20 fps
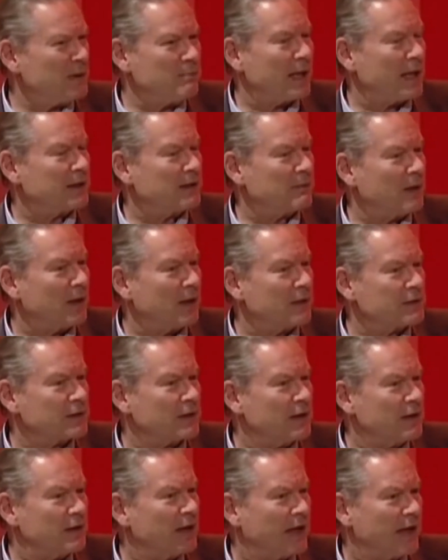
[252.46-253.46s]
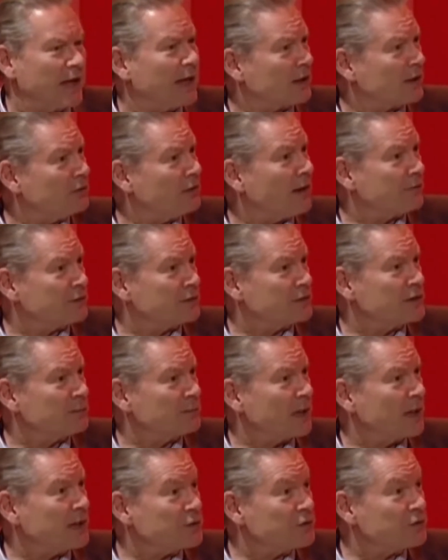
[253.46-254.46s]
mad about aircraft and
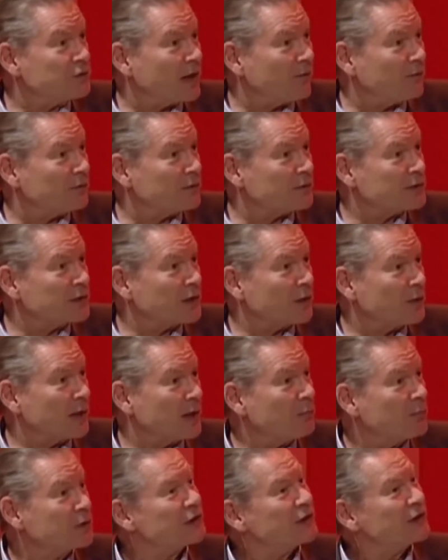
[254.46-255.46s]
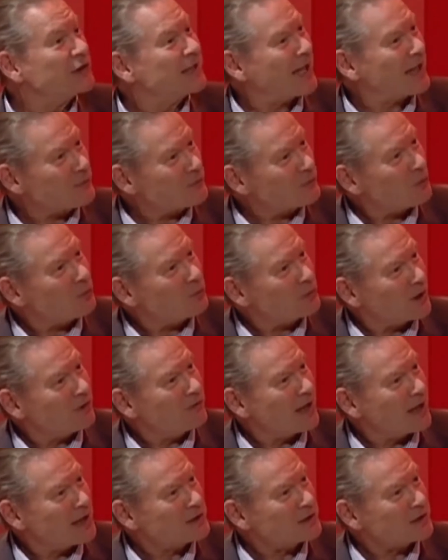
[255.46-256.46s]
space travel. So it was a natural
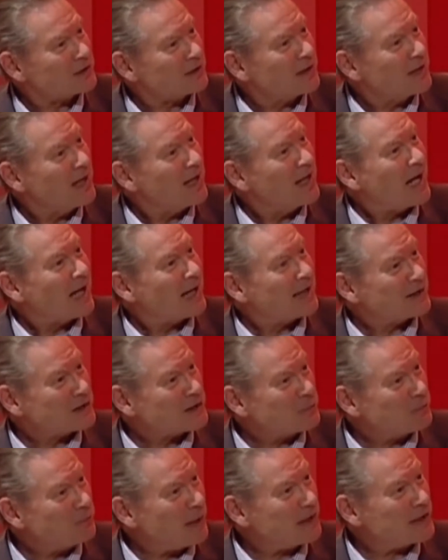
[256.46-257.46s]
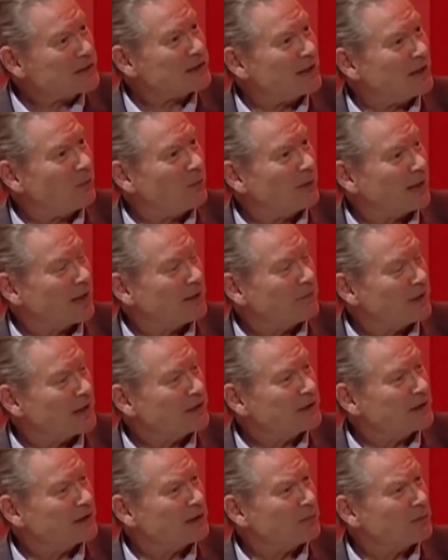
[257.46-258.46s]
progression. Mm. And especially when I
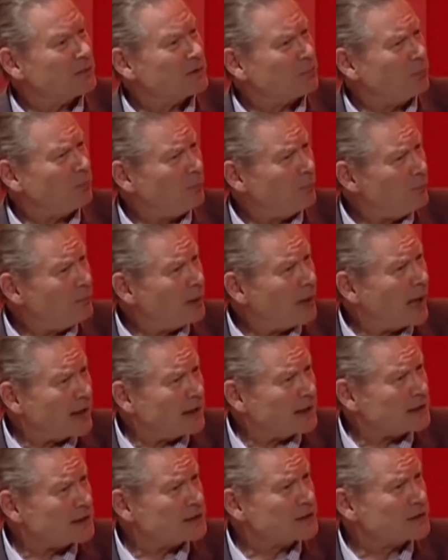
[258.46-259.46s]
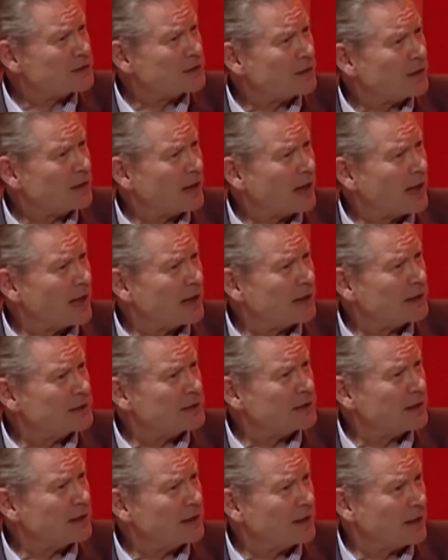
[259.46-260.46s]
read that it was pilots
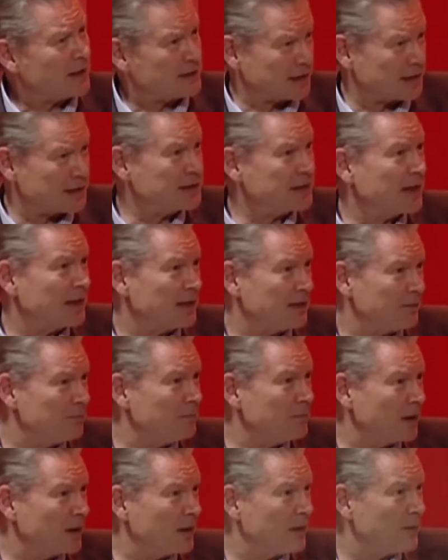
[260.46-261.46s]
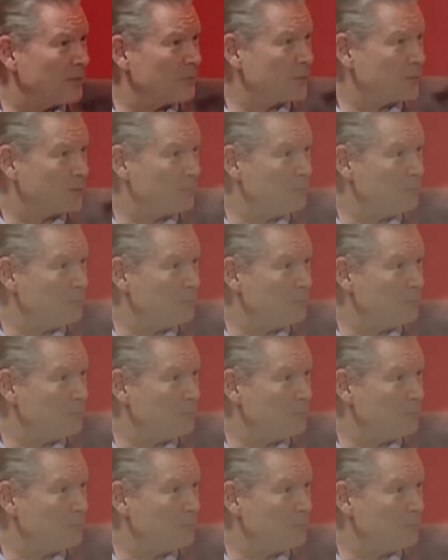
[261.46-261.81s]
and, as I say, uh, both